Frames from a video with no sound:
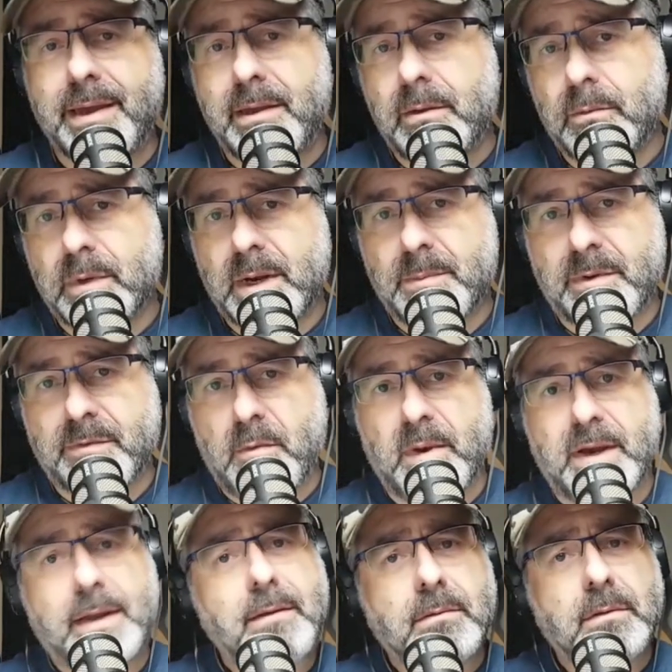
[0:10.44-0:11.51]
what up,
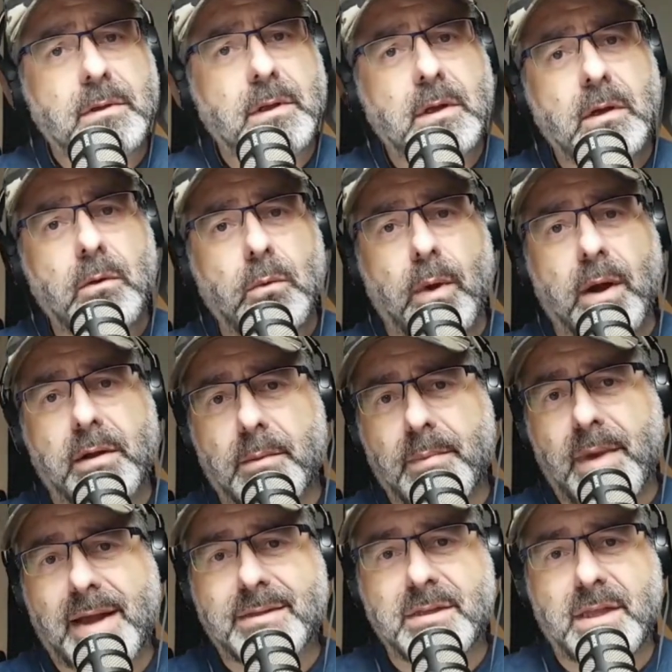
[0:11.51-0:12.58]
everybody? Welcome
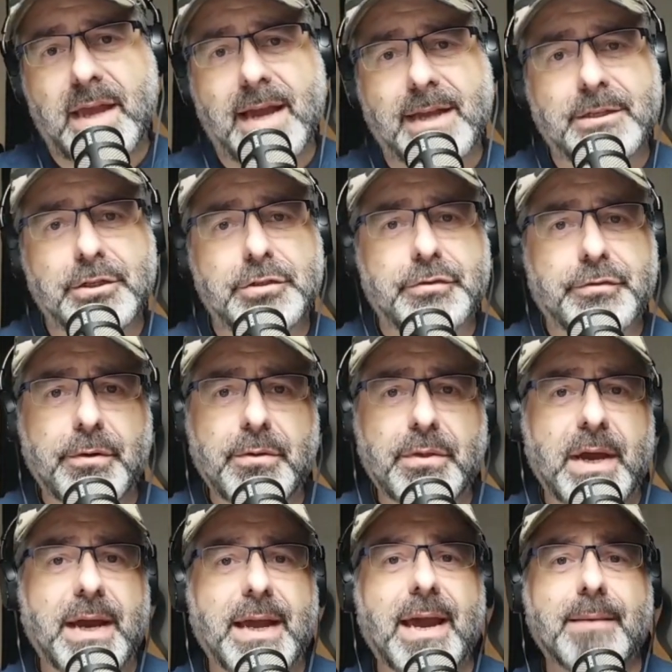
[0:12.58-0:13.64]
back to The Anxious Truth.
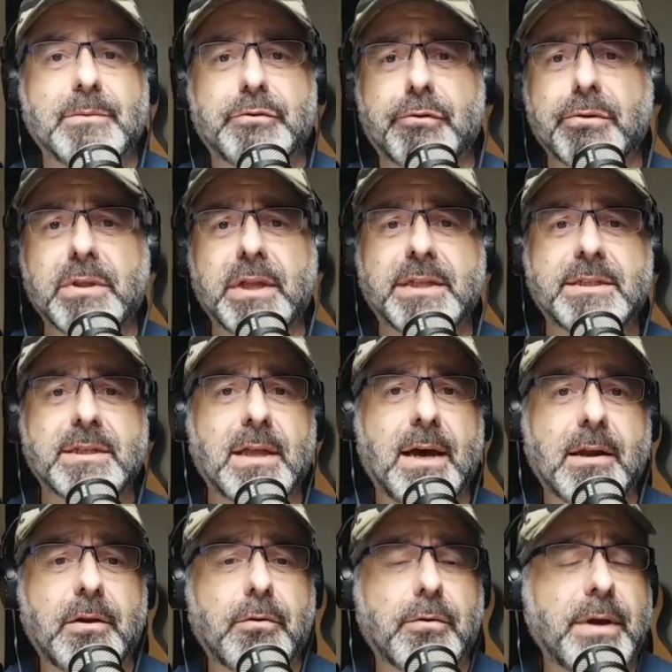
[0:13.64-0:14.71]
I am Drew
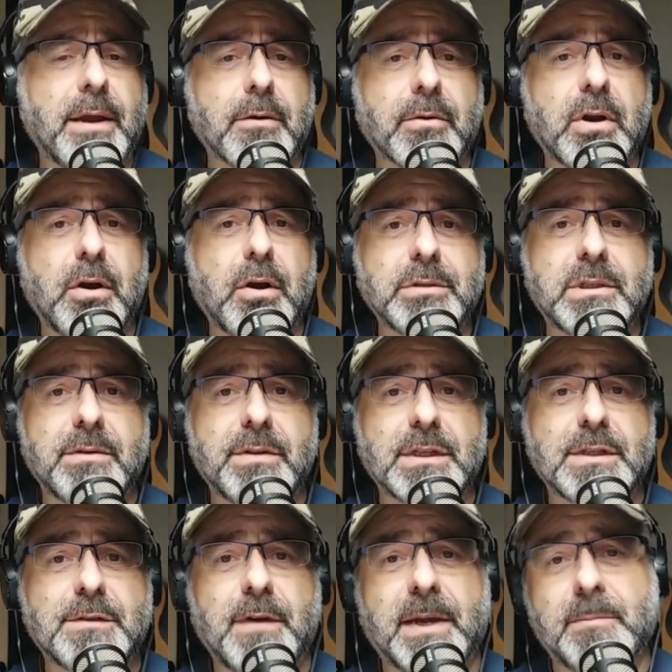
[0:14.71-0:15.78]
Linsalata, creator and host of this
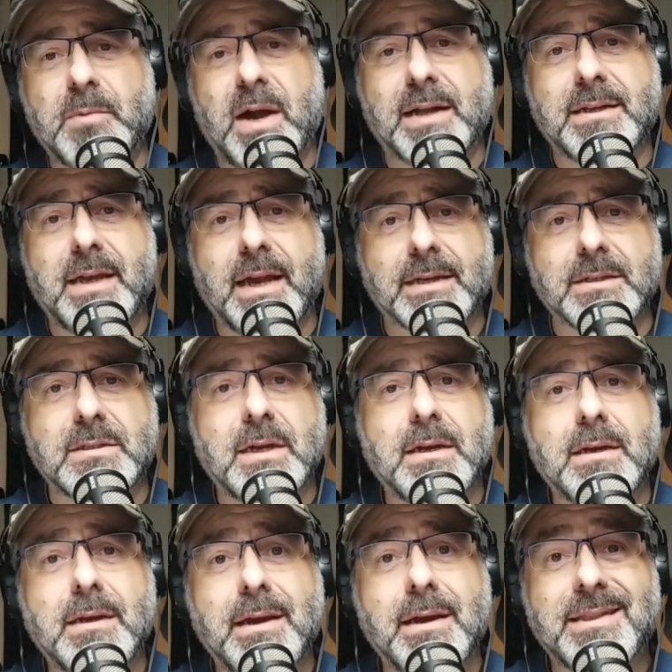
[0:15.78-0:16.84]
fine podcast.
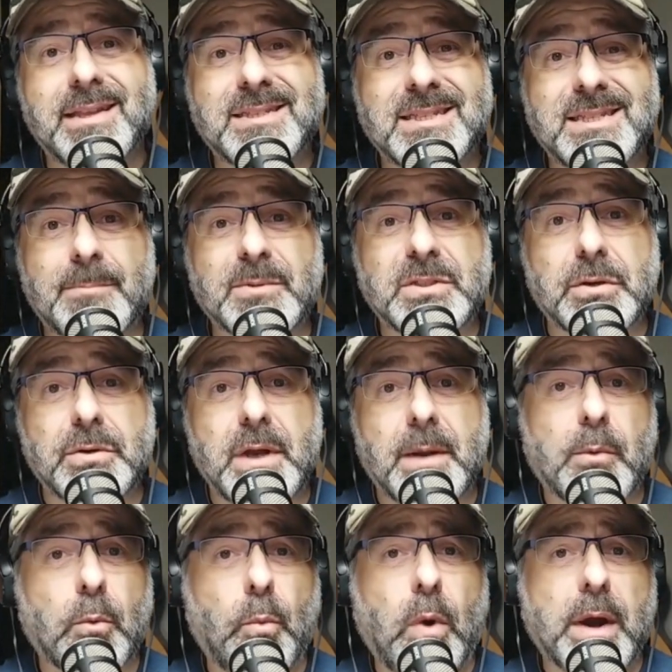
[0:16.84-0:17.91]
This is episode
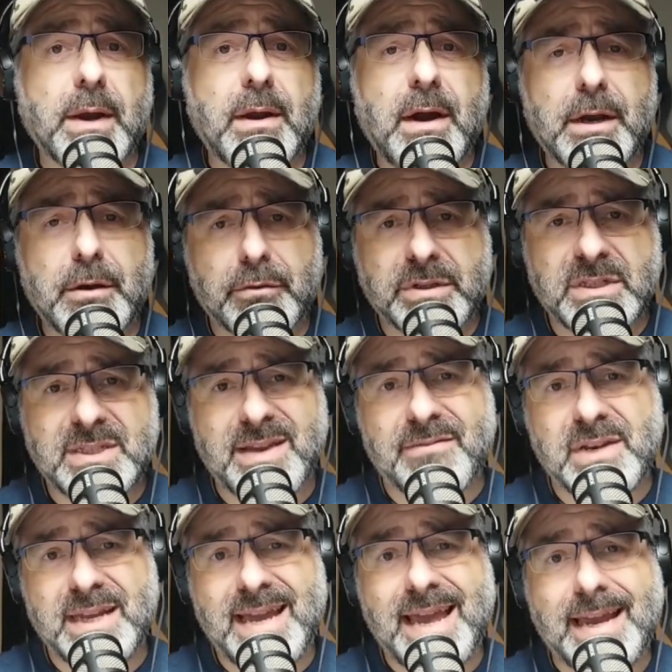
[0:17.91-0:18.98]
number
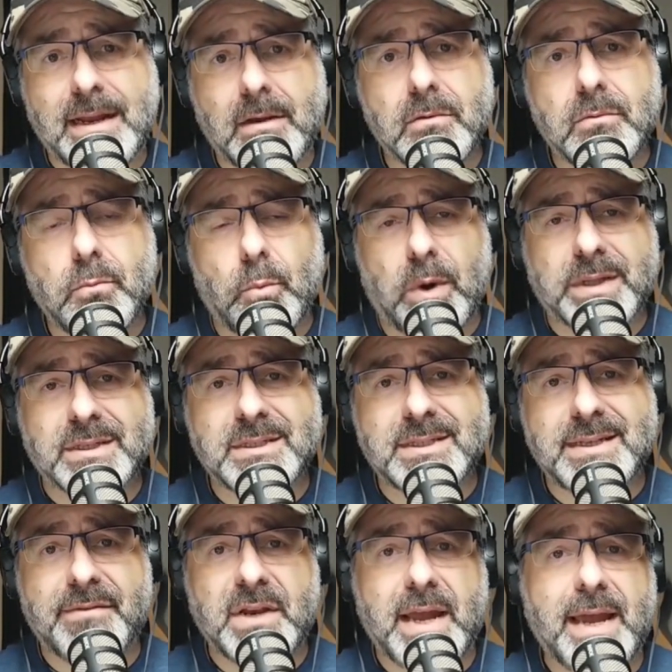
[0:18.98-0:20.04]
178,
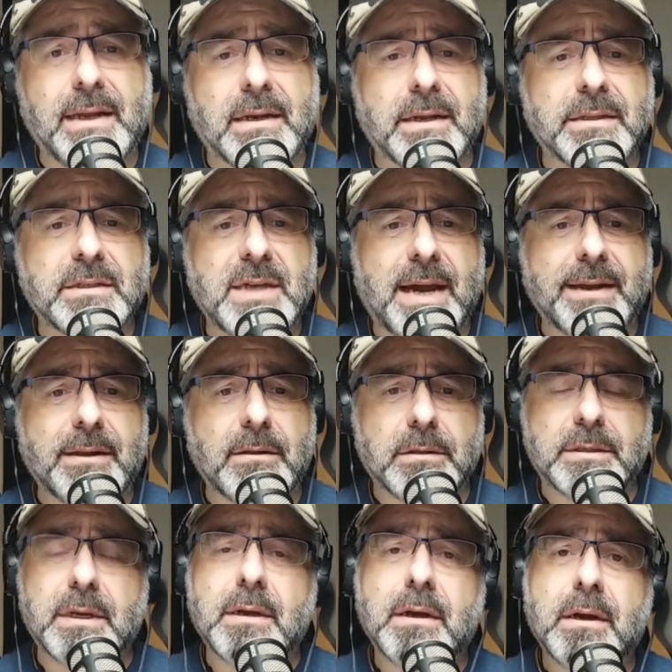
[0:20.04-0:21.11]
178,
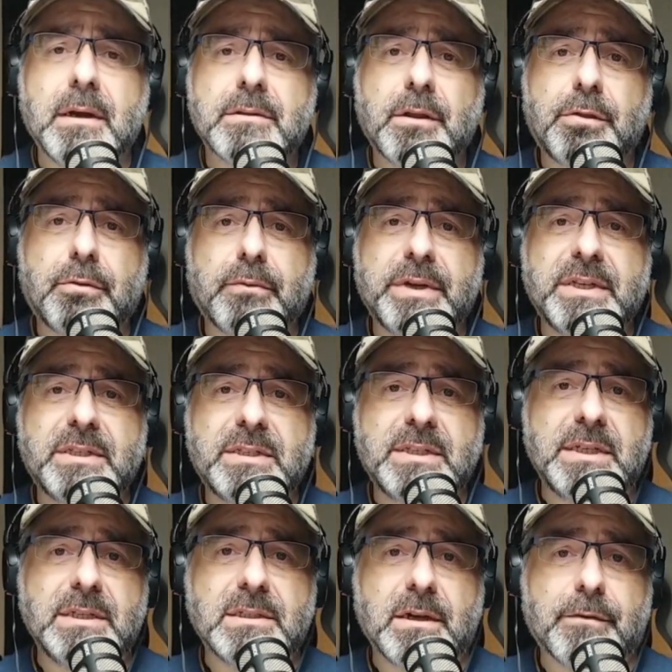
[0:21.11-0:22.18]
entitled The Three
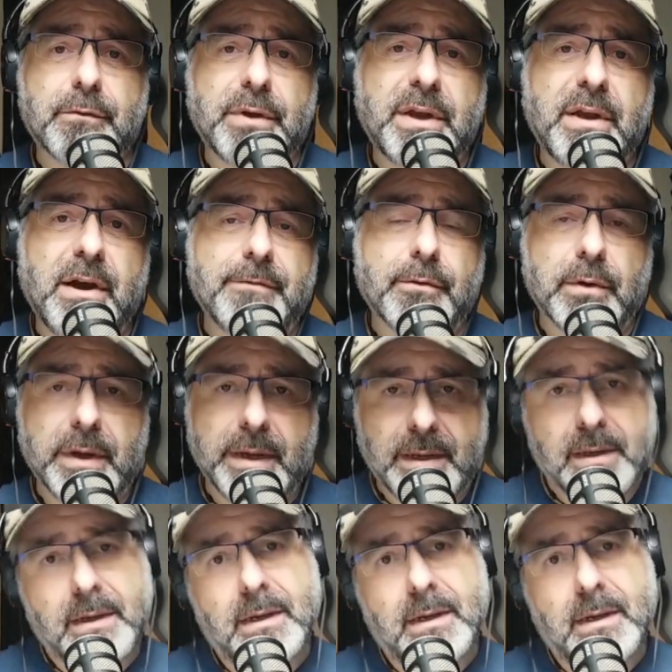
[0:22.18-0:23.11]
C's of Recovery.